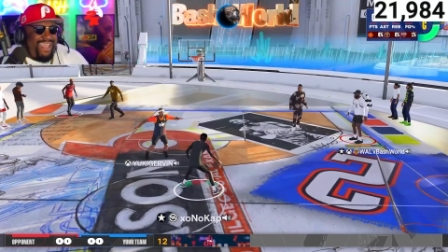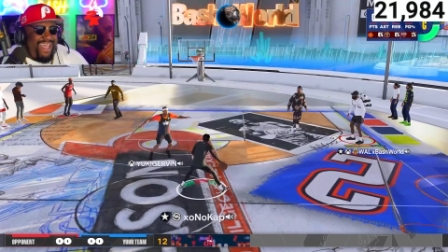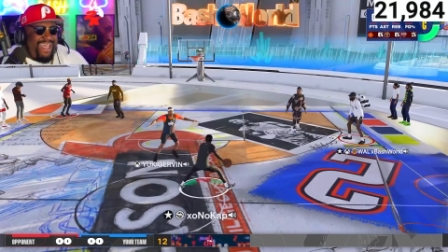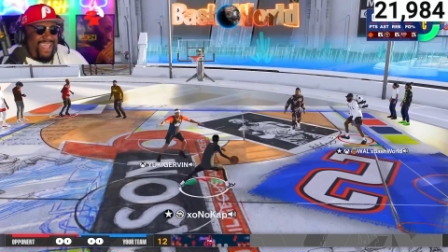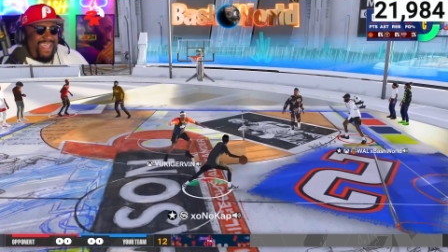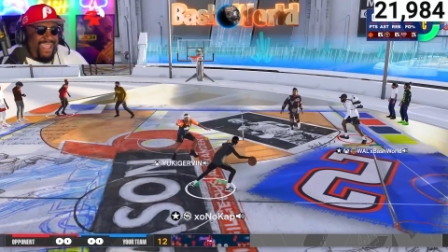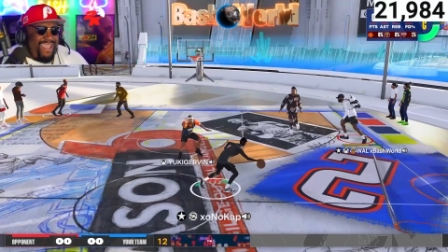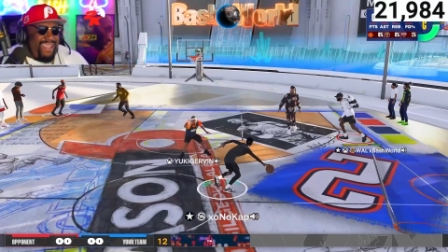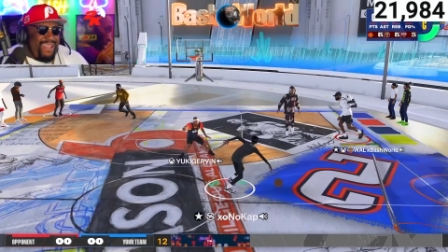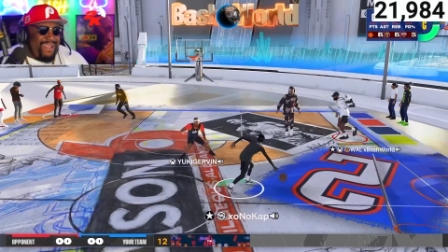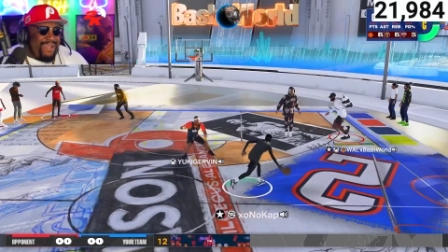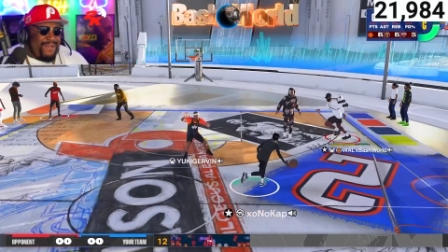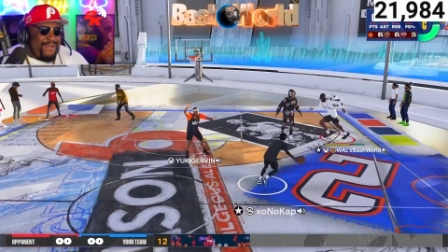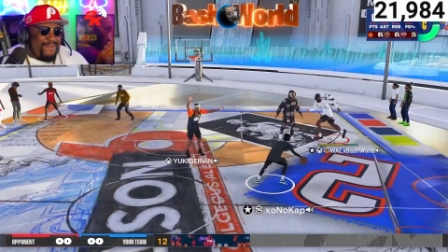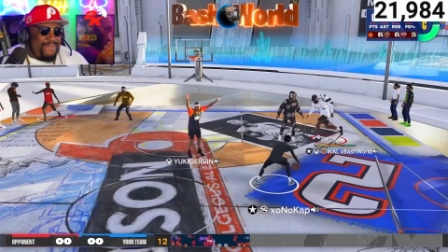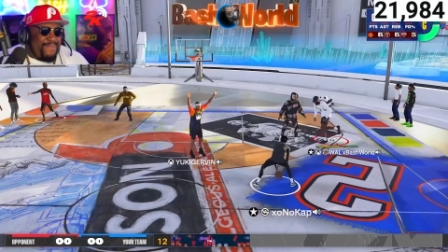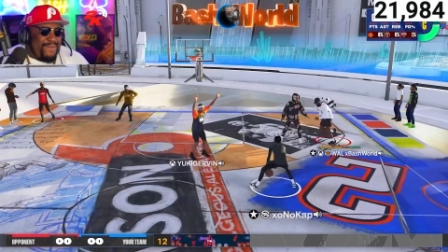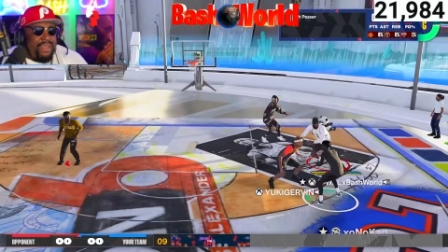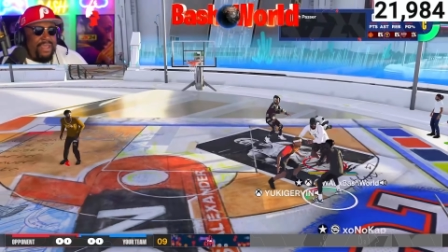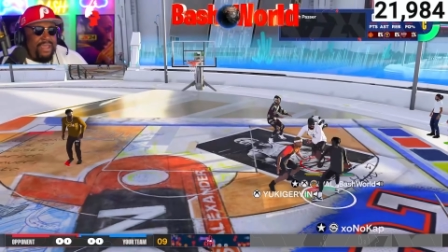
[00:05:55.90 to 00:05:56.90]
ah,
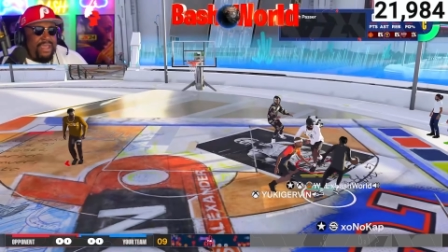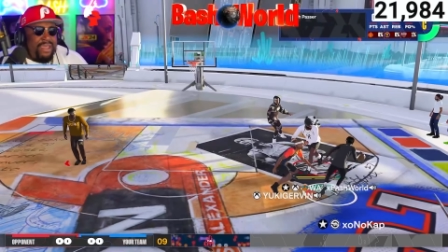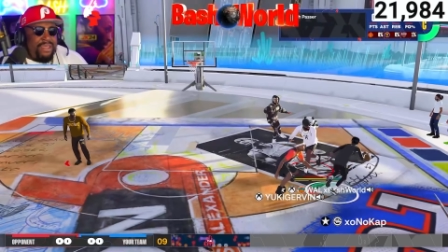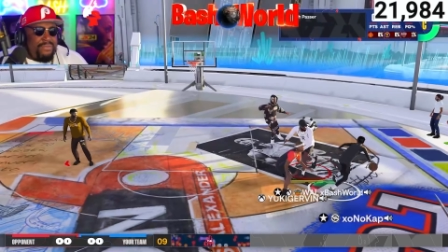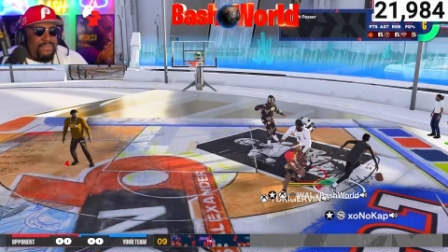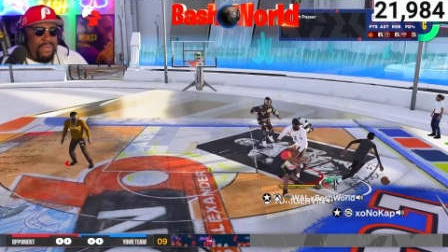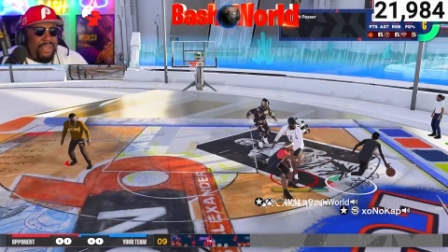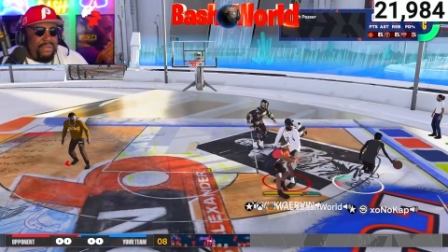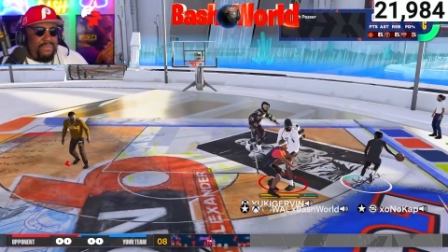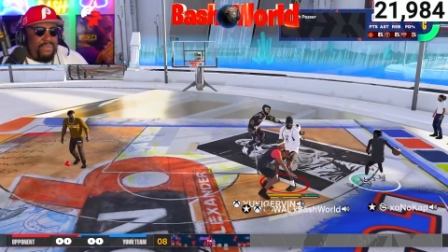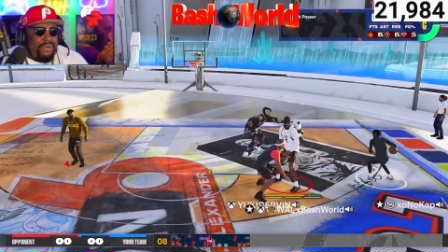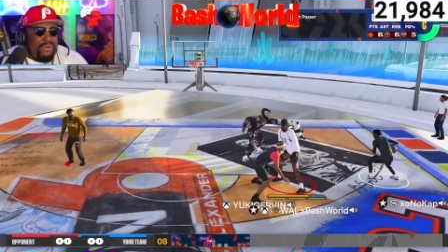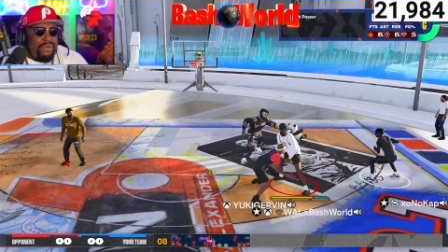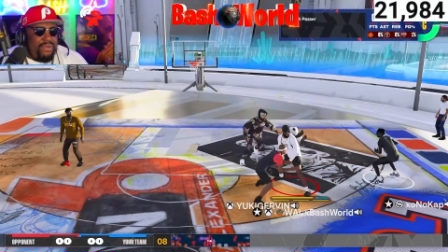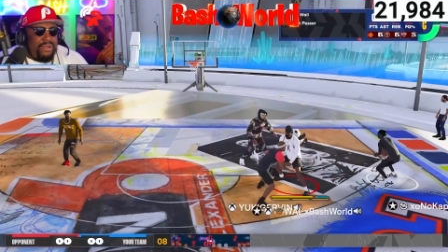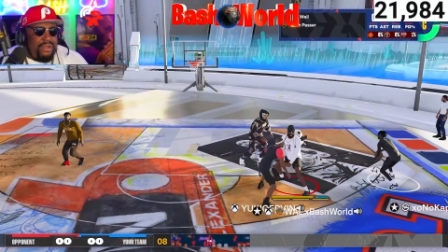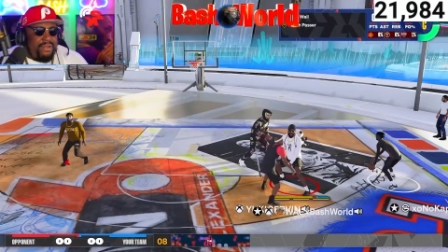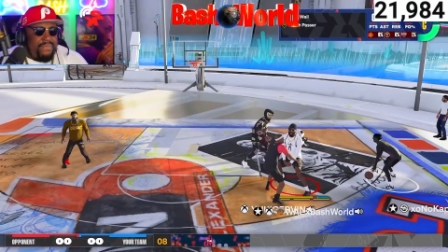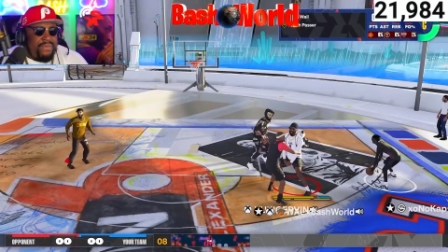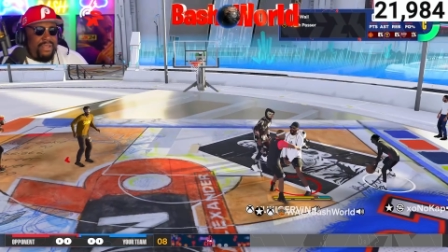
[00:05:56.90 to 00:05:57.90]
echo. That's me, bro.
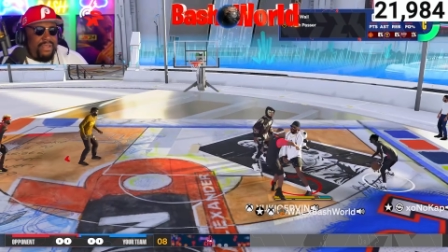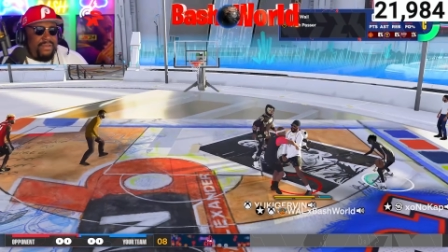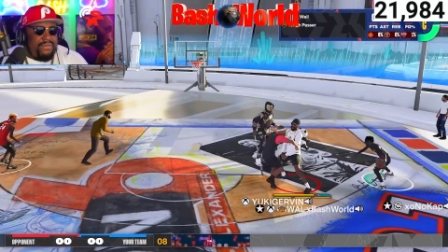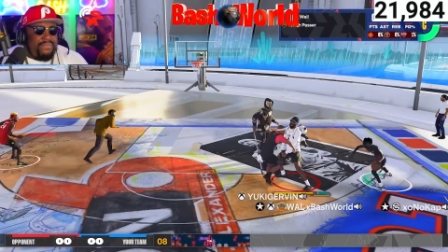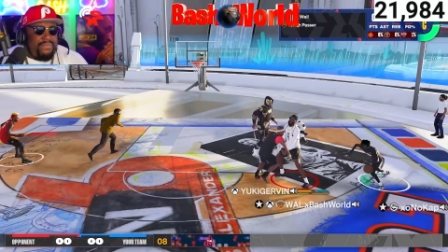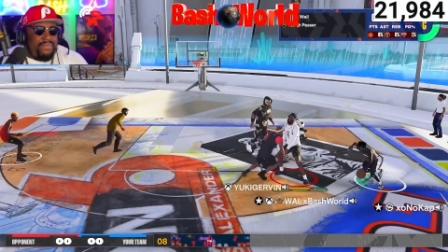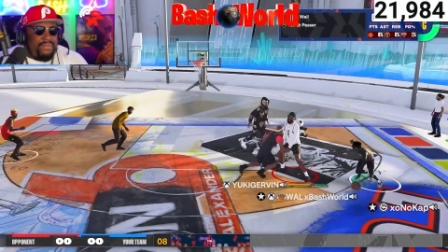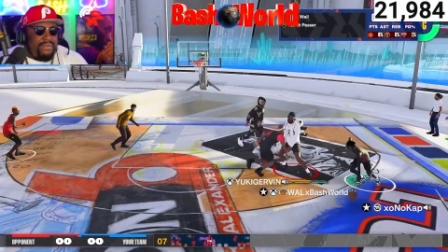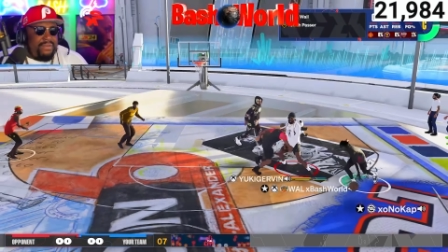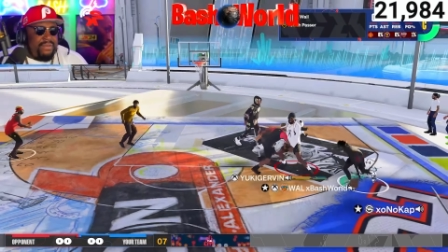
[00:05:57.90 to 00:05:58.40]
You know what I mean?